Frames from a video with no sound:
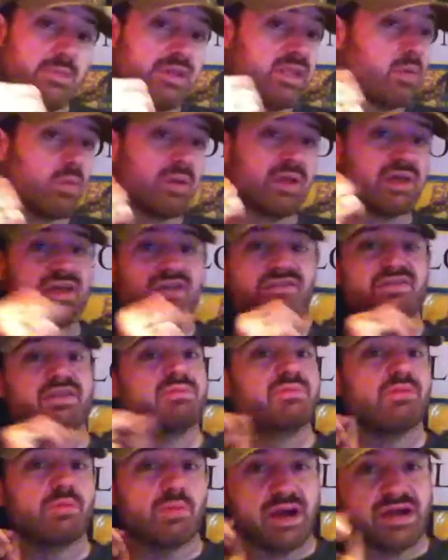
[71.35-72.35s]
We didn't want to give
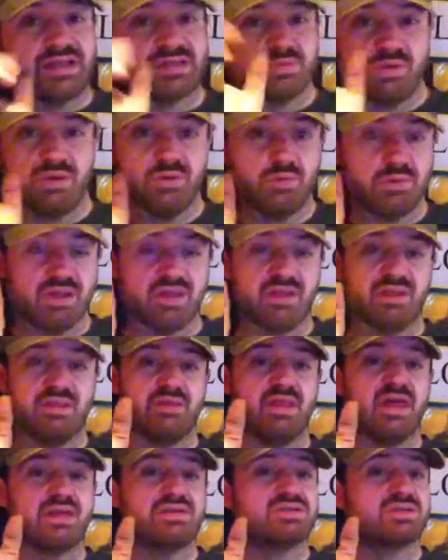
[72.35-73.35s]
them the rights. We didn't want to
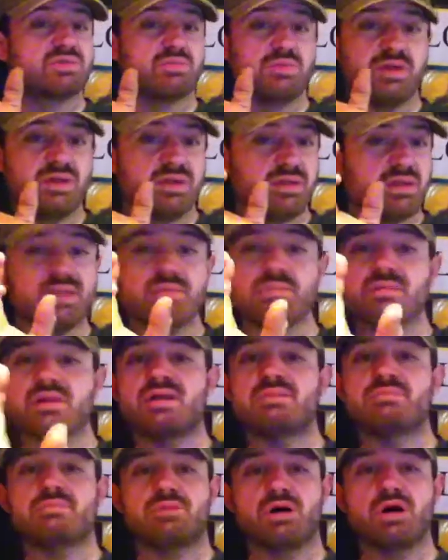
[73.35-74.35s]
go, not just we didn't
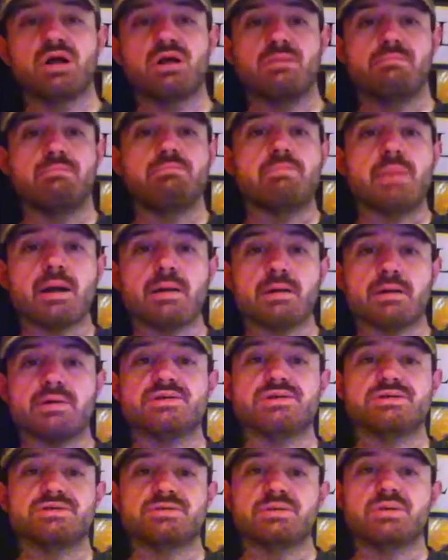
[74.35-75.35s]
let them call it
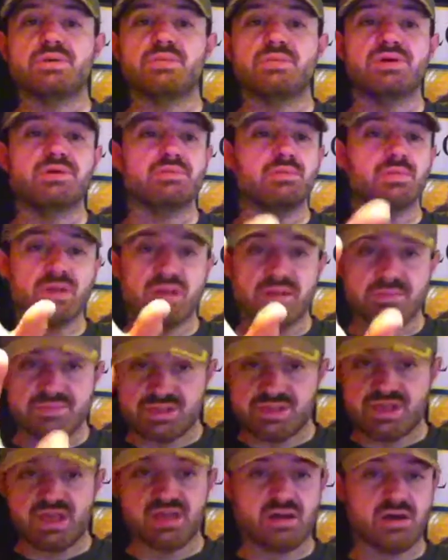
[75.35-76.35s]
marriage. We didn't want them
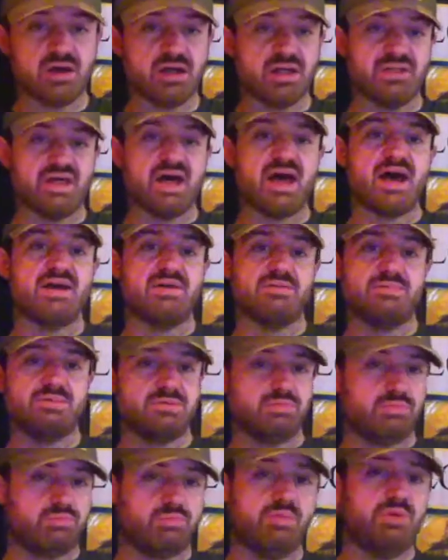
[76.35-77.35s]
just not call it that. We
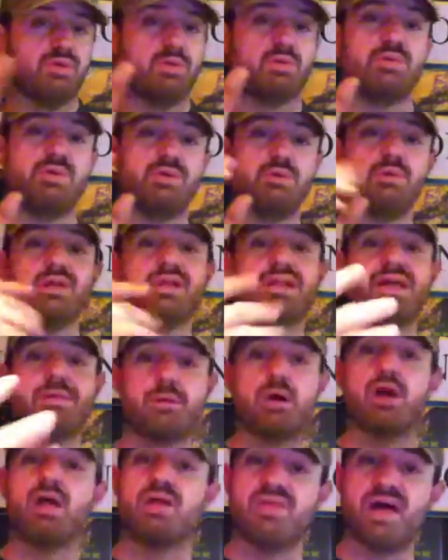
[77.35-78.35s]
didn't want to let
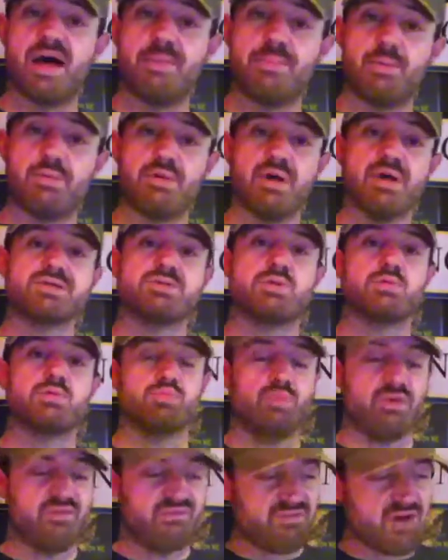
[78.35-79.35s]
them call it that. But
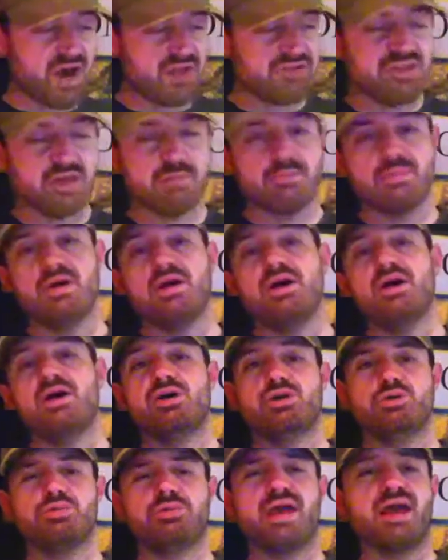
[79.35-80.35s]
we fought them.
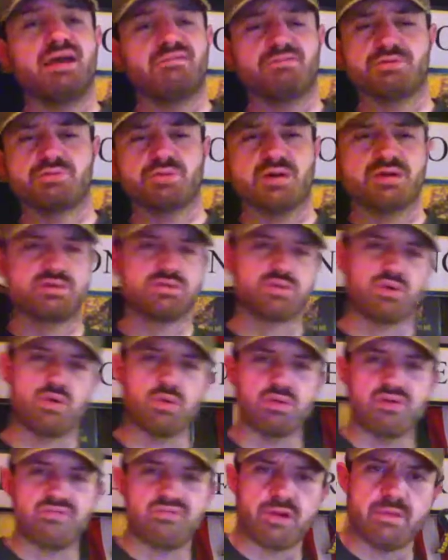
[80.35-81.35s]
You can't have those rights. They're
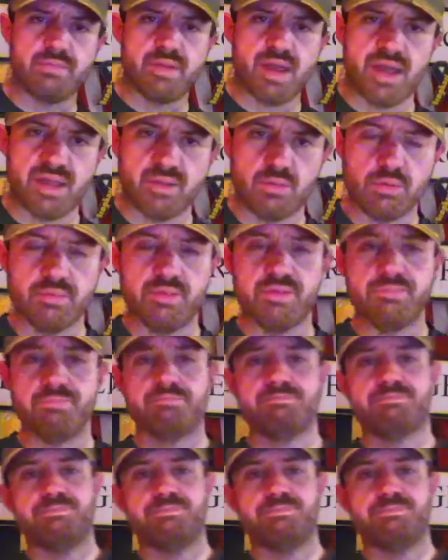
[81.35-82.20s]
only for a man and a woman.